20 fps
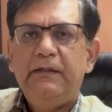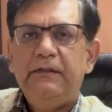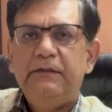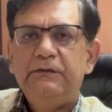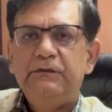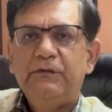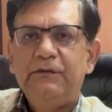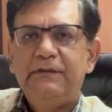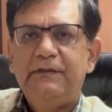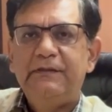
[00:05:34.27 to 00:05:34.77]

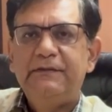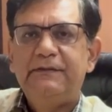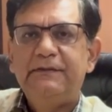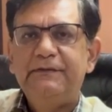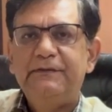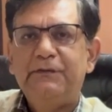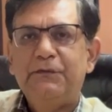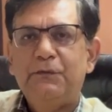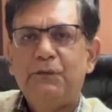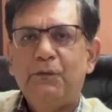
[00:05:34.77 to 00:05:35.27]
So this
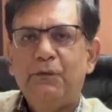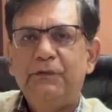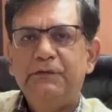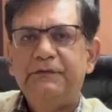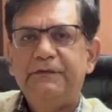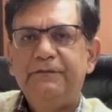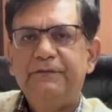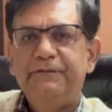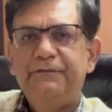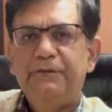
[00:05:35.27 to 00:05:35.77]
is the course
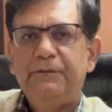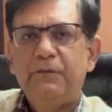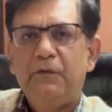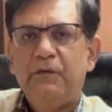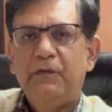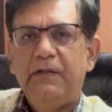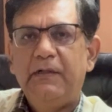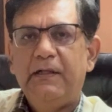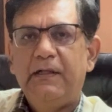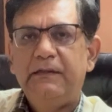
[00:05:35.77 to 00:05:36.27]
of the
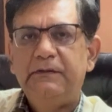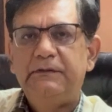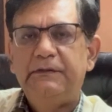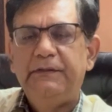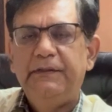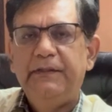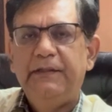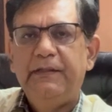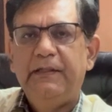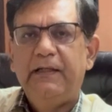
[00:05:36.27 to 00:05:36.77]
femoral
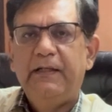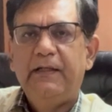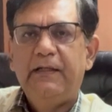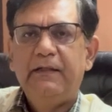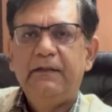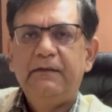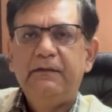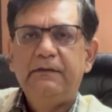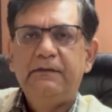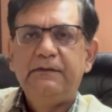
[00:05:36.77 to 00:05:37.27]
artery,
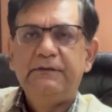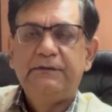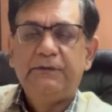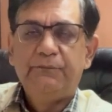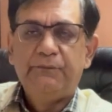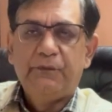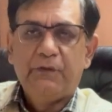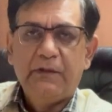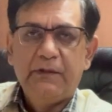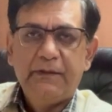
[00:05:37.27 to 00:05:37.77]
and it is
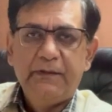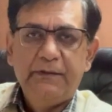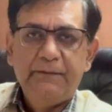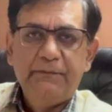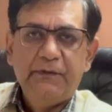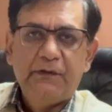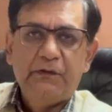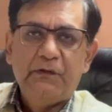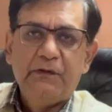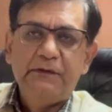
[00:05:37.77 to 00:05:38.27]
important
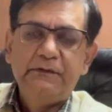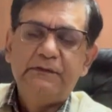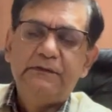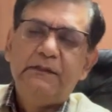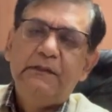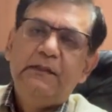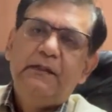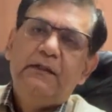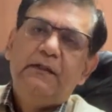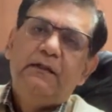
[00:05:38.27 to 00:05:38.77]
because
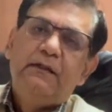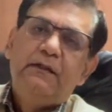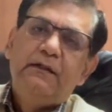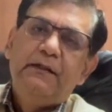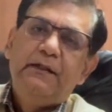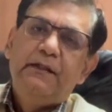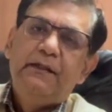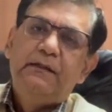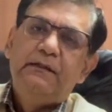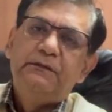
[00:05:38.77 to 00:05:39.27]

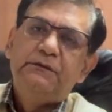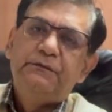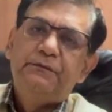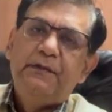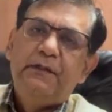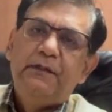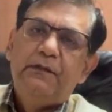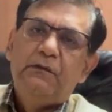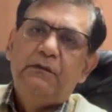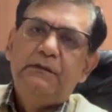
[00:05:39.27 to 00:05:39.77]
here is
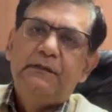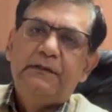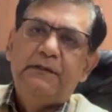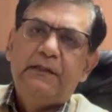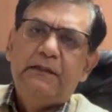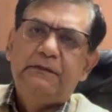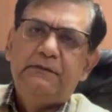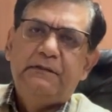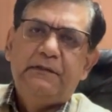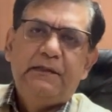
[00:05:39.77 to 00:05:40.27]
where all the
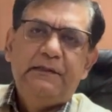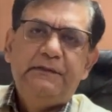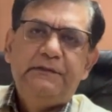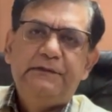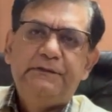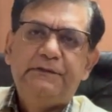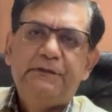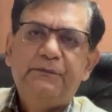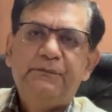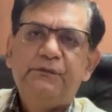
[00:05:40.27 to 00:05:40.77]

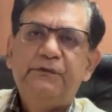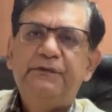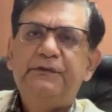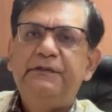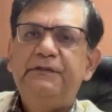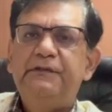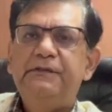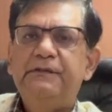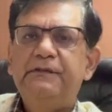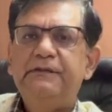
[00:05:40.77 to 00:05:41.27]
catheterization
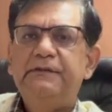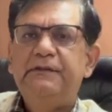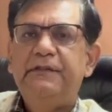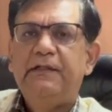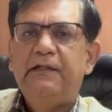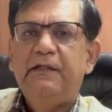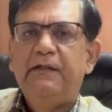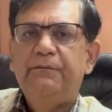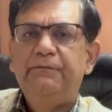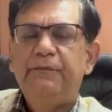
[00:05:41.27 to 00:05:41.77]
procedures
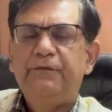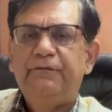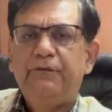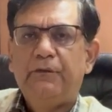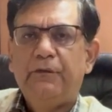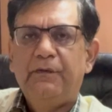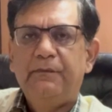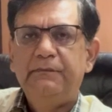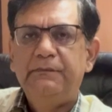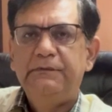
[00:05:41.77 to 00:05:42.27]
are
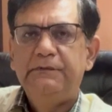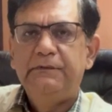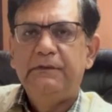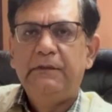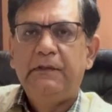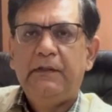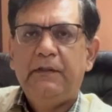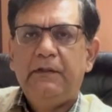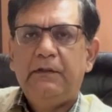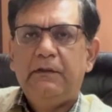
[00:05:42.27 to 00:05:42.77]
performed,
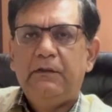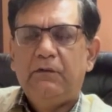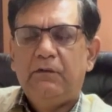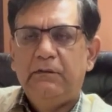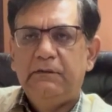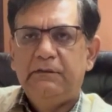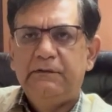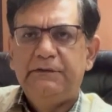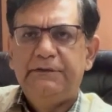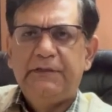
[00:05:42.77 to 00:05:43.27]

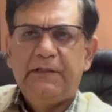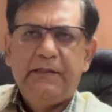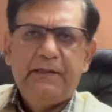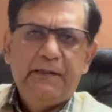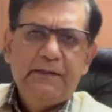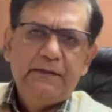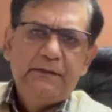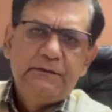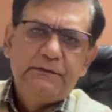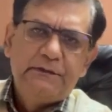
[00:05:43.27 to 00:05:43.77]
all the
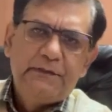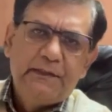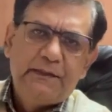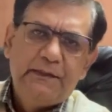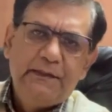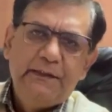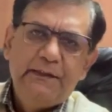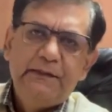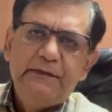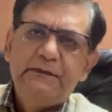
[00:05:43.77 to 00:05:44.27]
Scheldenker's
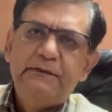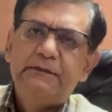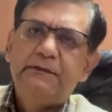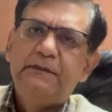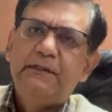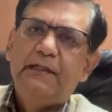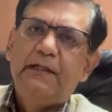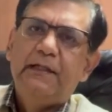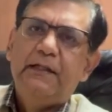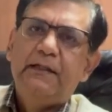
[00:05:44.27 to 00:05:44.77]
techniques,
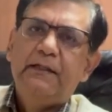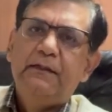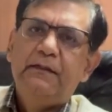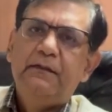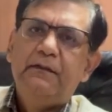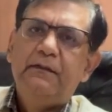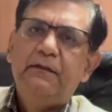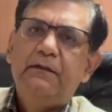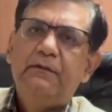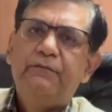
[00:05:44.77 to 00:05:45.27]
and
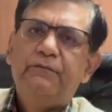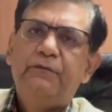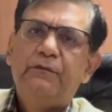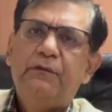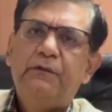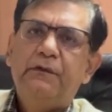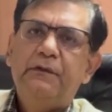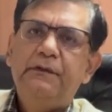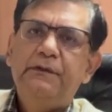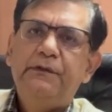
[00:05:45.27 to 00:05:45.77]

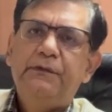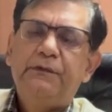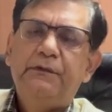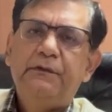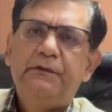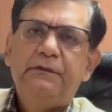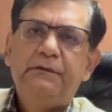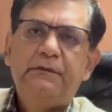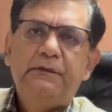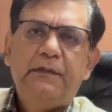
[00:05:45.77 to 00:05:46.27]
for
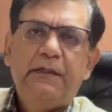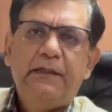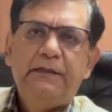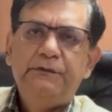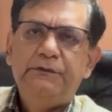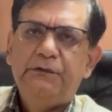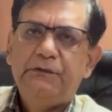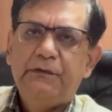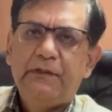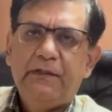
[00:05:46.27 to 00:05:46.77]
your
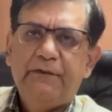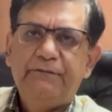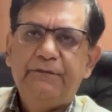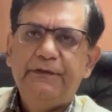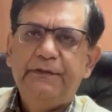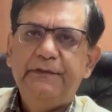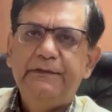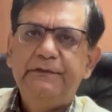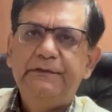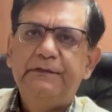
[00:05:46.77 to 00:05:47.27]

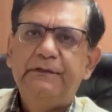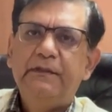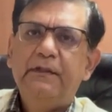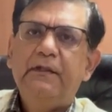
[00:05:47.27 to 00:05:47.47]
angiographies,